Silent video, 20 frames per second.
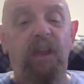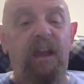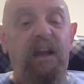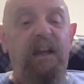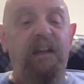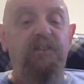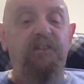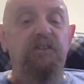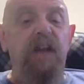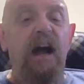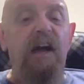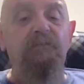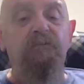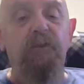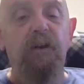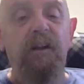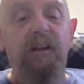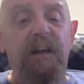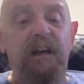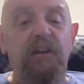It's not
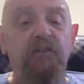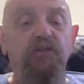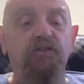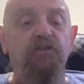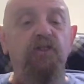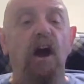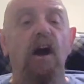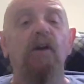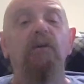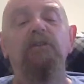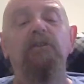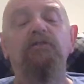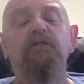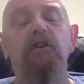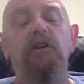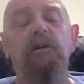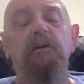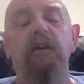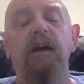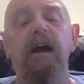really a show. It's
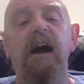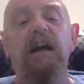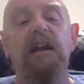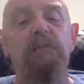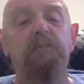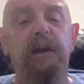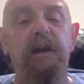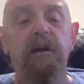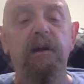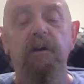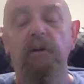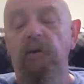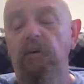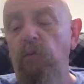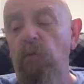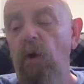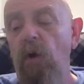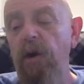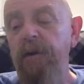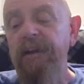going to kind of be a
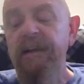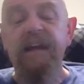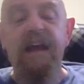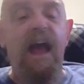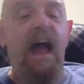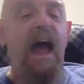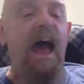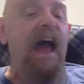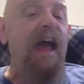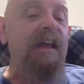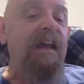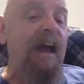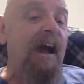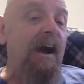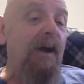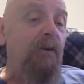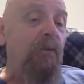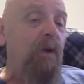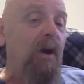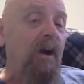working
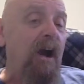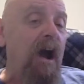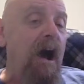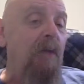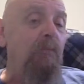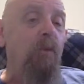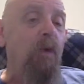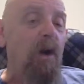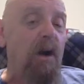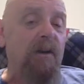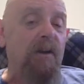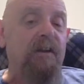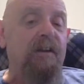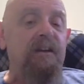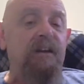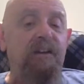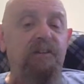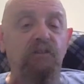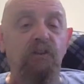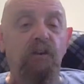hangout where I'm
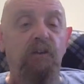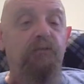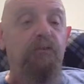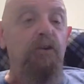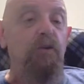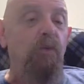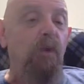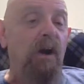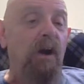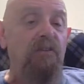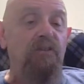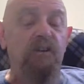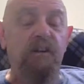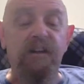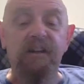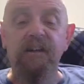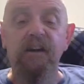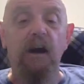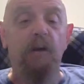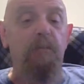working, and if you want, you
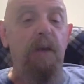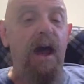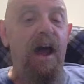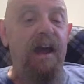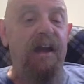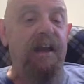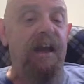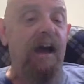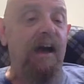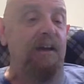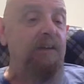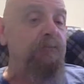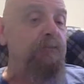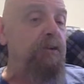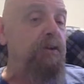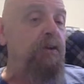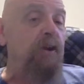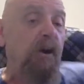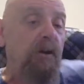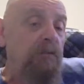can come hang out. If
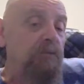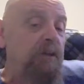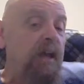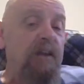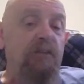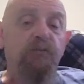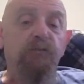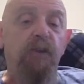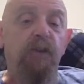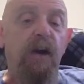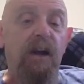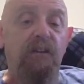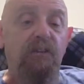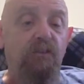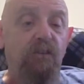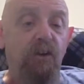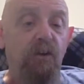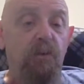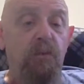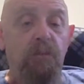you don't, that's
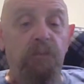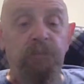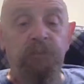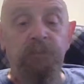fine too.